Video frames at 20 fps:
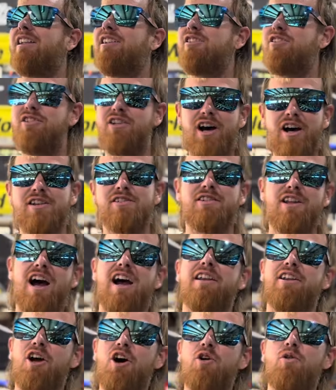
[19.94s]
does
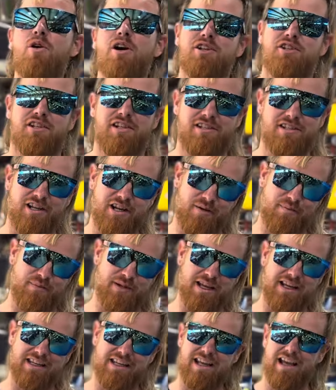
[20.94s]
not know what she's going to
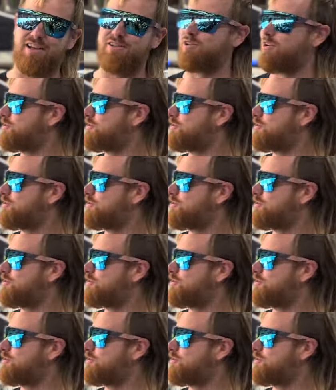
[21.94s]
pick yet. So